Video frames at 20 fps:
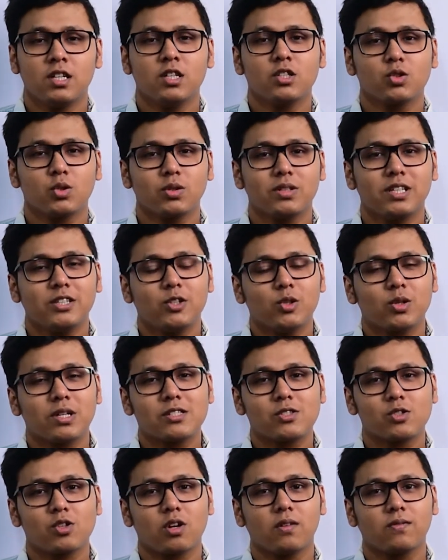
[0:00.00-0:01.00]
so that you
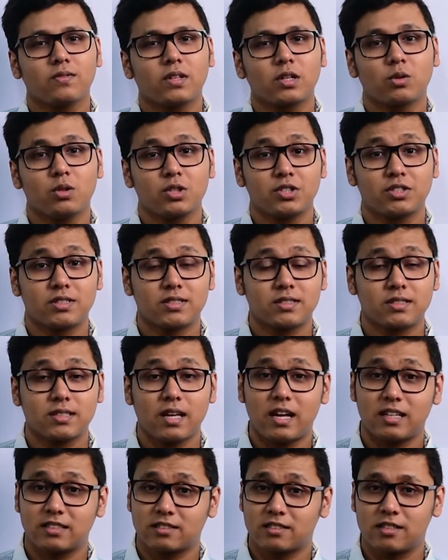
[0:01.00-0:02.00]
can solve the questions
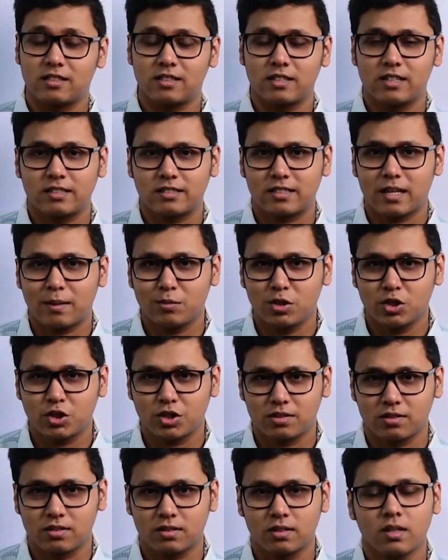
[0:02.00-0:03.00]
asked in the
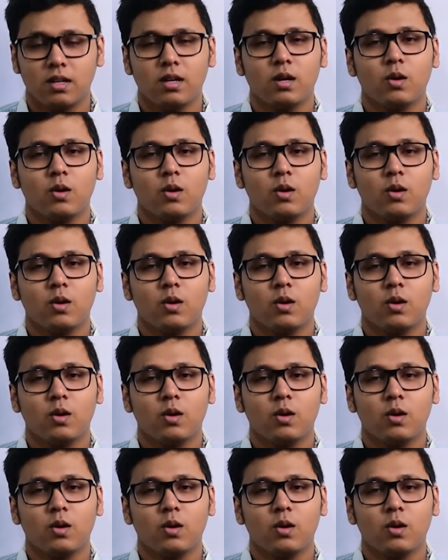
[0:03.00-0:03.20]
examinations?